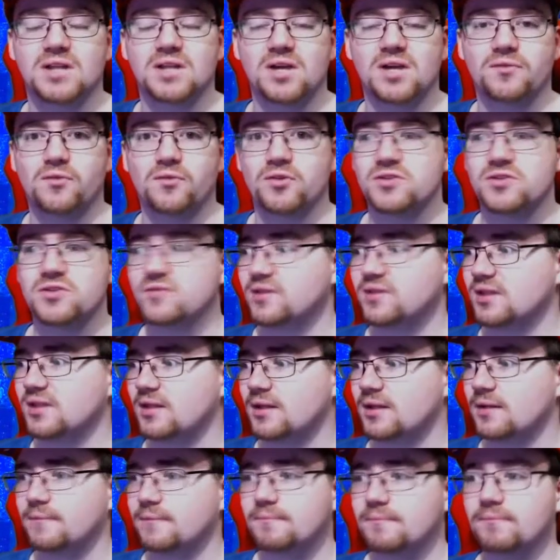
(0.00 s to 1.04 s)
Of course, with
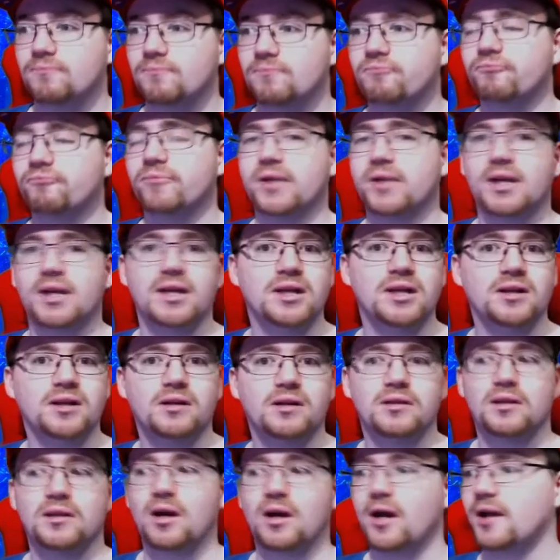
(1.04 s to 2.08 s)
the, uh, you know,
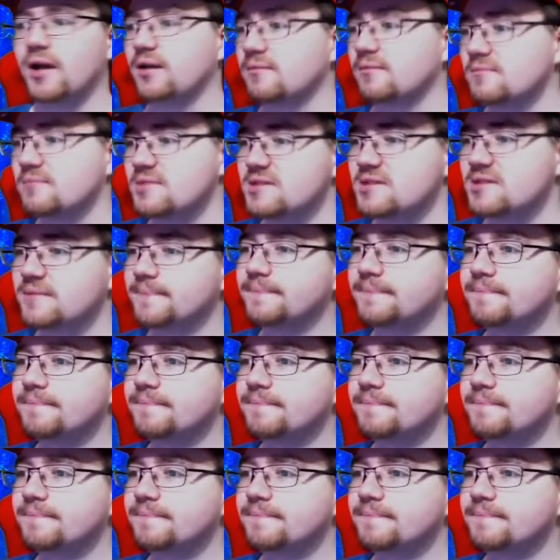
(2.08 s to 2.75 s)
the items.